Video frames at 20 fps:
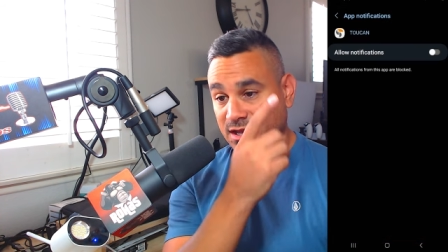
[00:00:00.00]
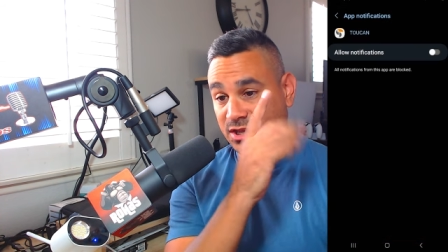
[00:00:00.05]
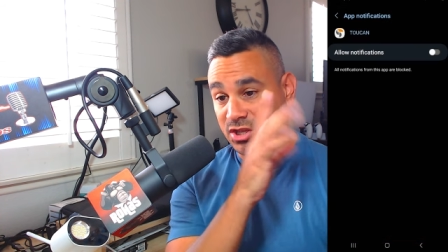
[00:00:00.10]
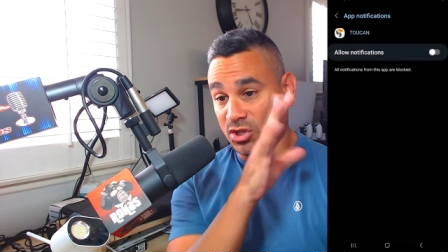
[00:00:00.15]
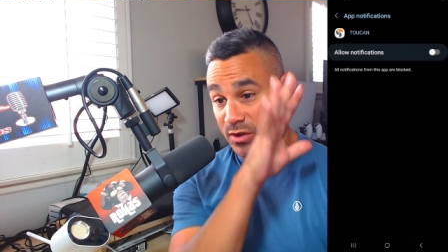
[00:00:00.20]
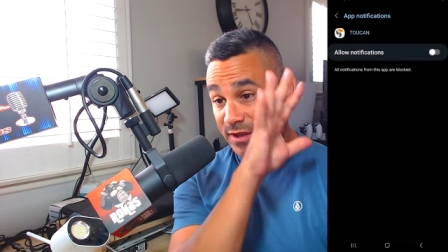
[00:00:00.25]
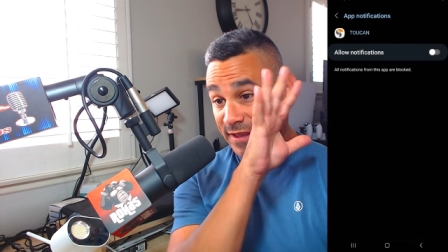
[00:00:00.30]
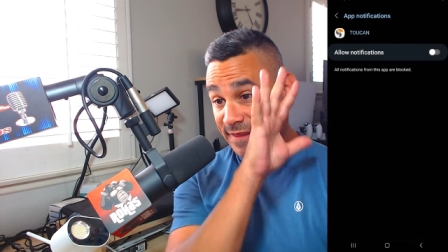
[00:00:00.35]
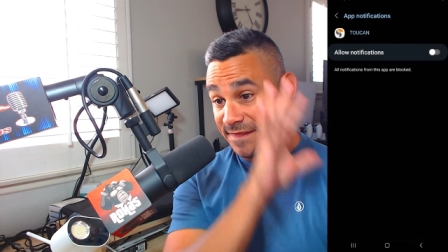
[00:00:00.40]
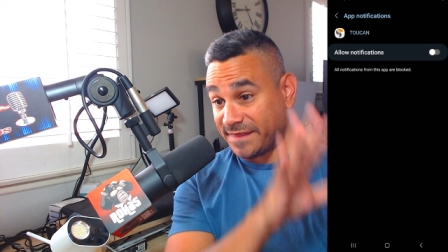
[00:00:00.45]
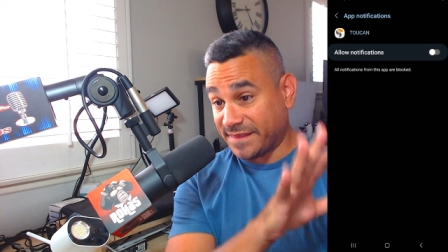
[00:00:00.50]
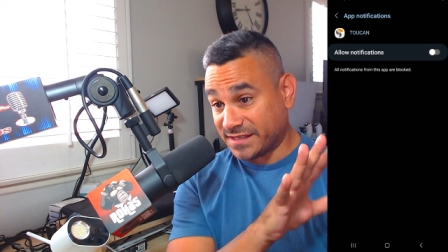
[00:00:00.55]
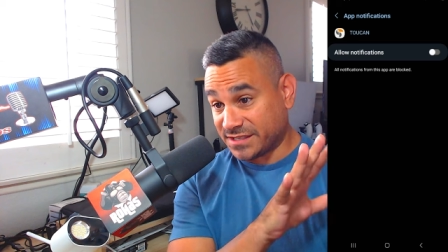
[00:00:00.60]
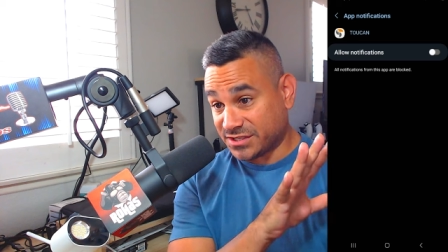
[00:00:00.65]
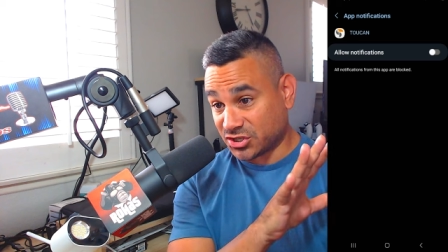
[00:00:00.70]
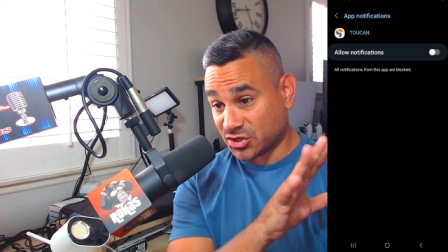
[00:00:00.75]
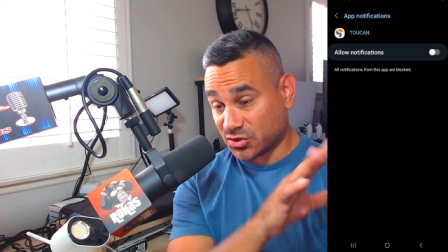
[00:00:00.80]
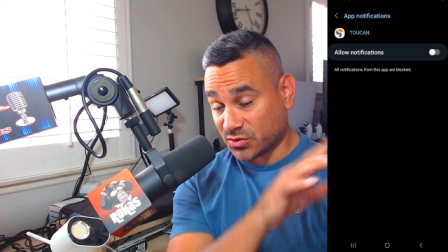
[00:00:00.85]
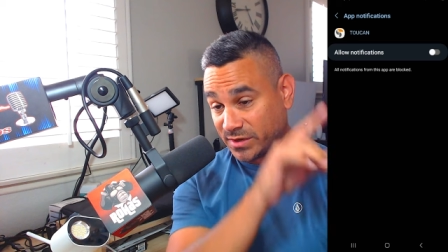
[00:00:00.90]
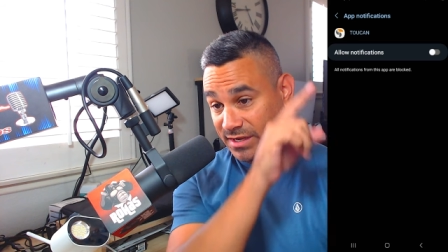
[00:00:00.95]
You'll get this
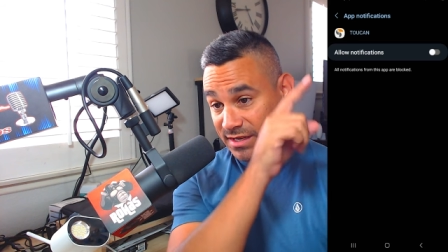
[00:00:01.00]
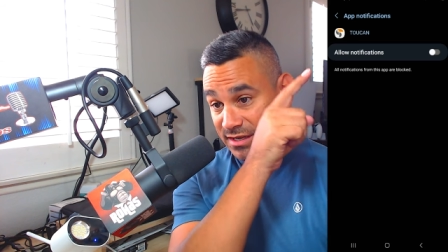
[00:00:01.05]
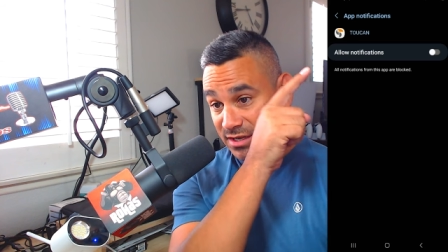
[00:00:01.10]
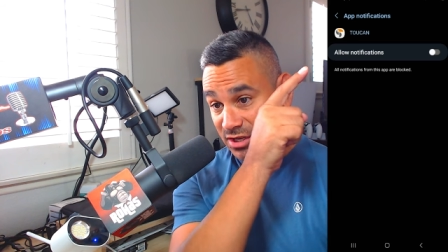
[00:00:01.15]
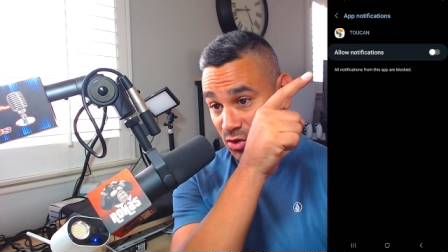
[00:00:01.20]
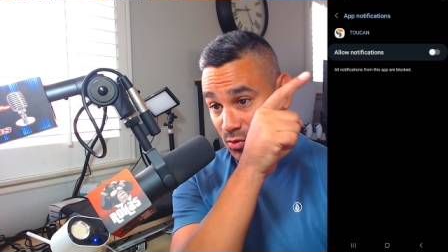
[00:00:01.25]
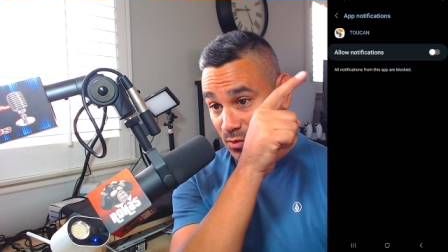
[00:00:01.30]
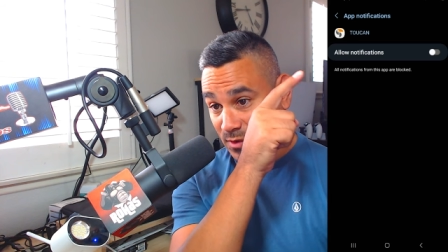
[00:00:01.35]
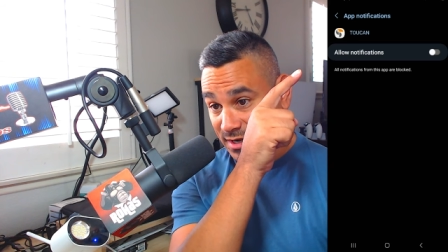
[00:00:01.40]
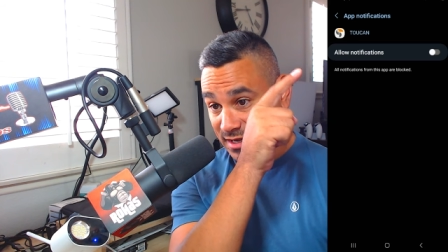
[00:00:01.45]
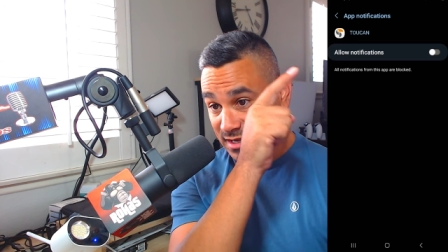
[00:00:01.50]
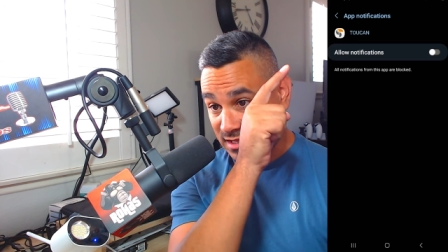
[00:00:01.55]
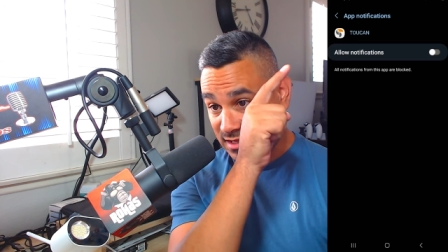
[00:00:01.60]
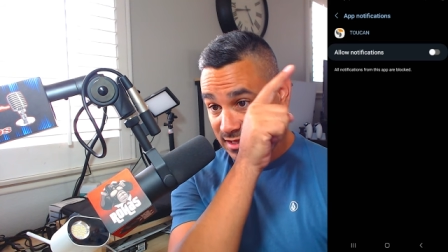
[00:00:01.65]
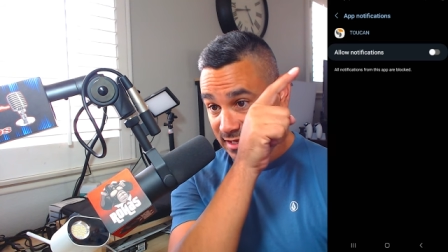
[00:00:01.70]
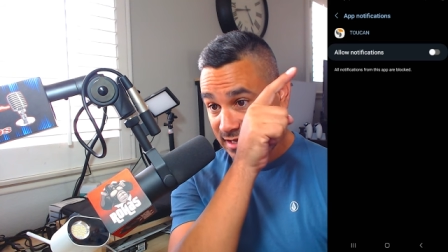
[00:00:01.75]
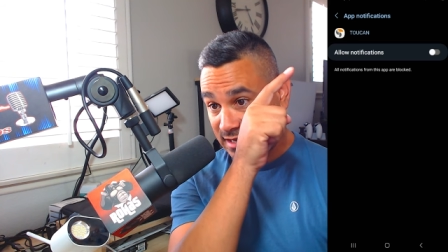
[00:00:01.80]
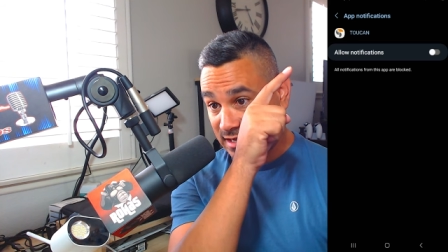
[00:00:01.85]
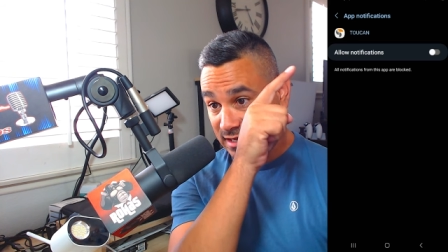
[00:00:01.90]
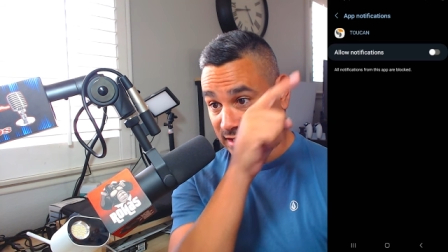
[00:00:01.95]
screen. You want to
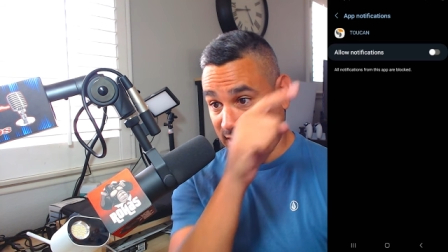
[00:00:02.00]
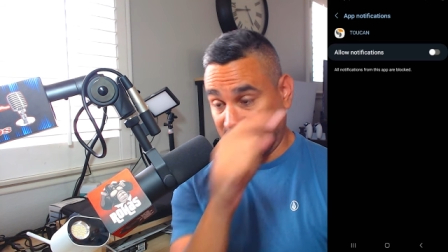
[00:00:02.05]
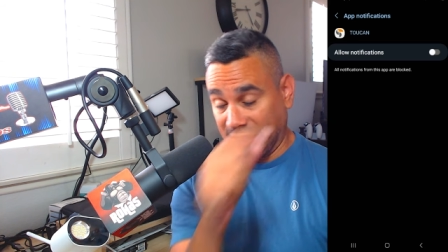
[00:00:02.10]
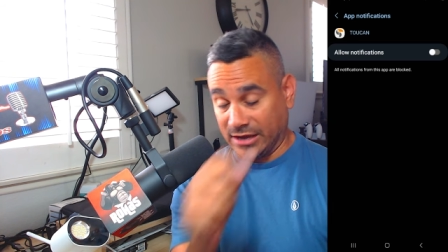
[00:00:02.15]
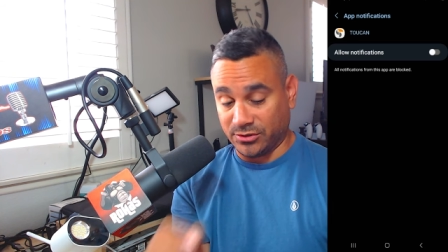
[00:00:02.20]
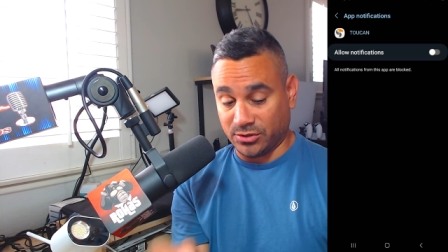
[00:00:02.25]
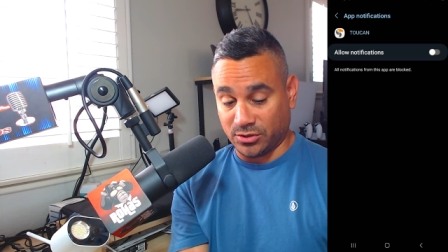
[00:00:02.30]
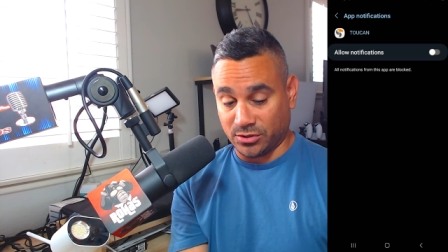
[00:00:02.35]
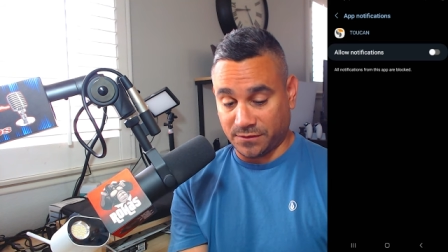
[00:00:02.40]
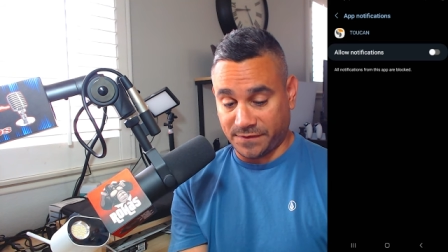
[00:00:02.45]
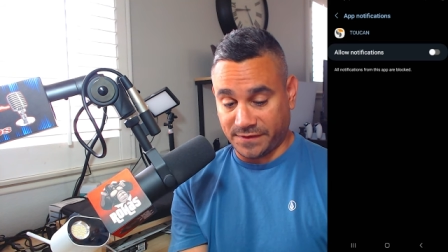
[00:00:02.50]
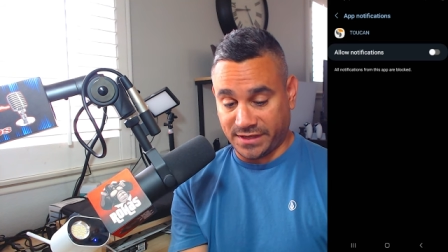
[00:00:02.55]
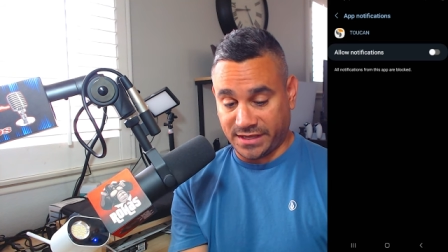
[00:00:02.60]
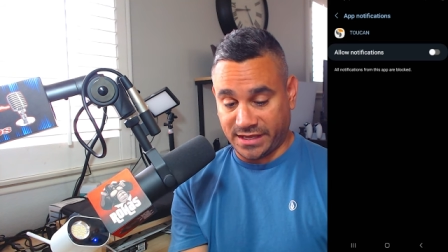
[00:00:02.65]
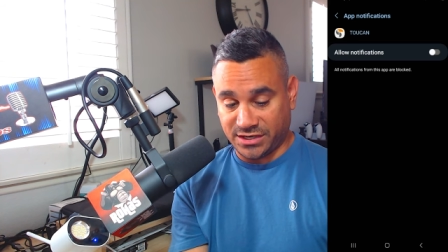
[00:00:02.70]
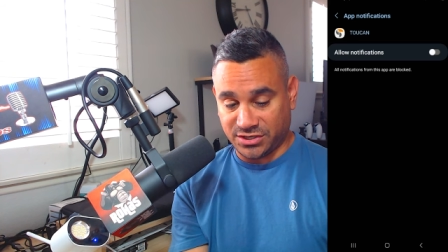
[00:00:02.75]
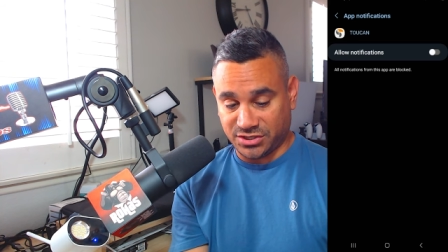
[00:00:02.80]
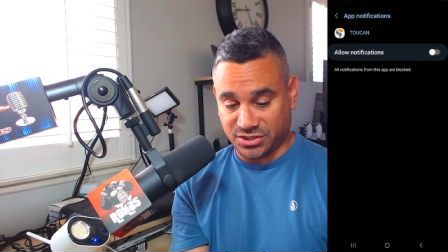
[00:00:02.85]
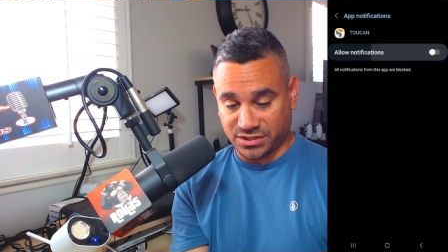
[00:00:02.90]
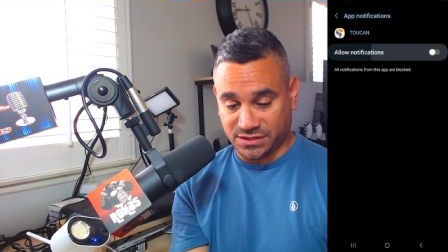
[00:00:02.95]
click Allow
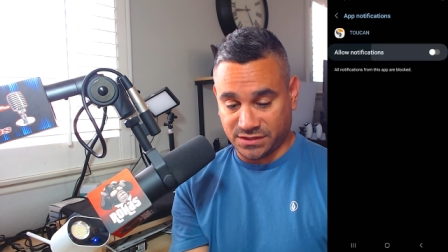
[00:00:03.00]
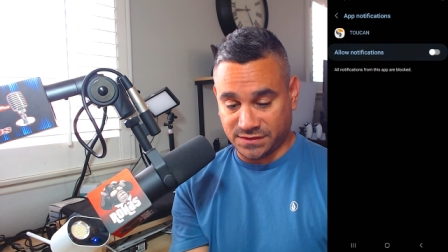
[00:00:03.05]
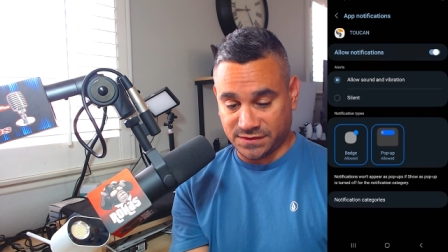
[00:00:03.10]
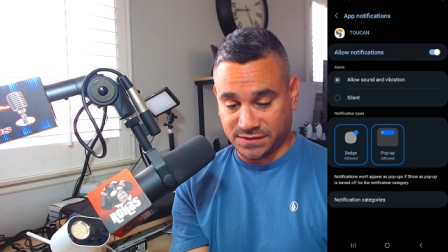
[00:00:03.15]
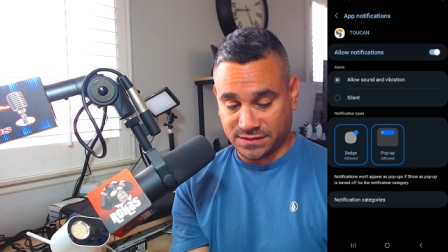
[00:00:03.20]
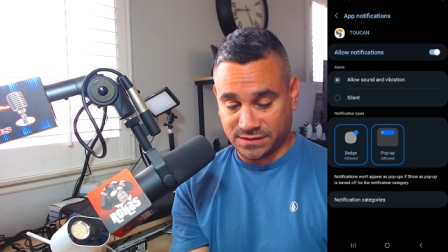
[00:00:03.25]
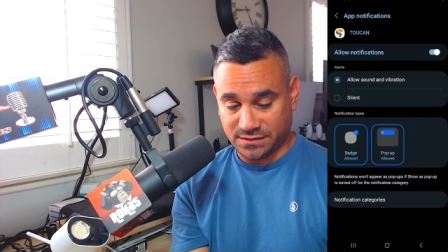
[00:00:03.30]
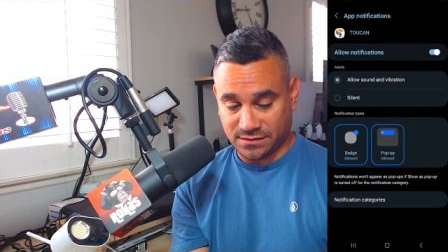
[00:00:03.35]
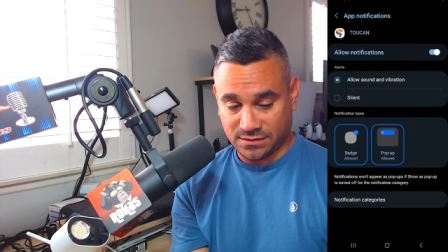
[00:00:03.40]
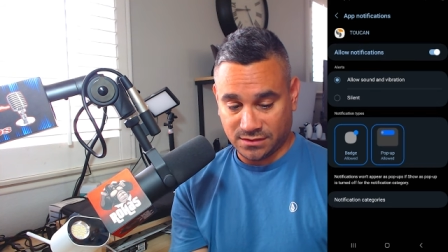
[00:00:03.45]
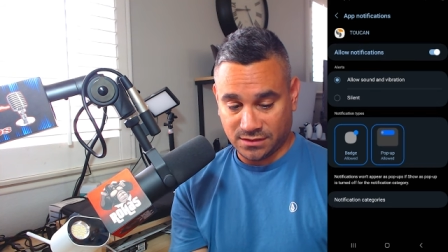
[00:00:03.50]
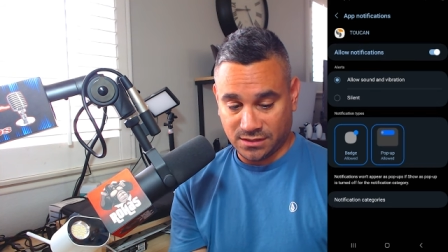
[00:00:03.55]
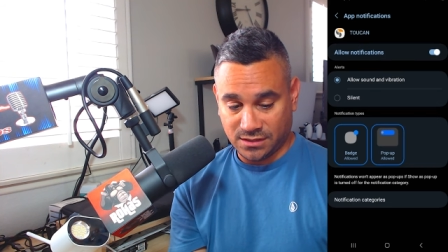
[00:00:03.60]
Notifications.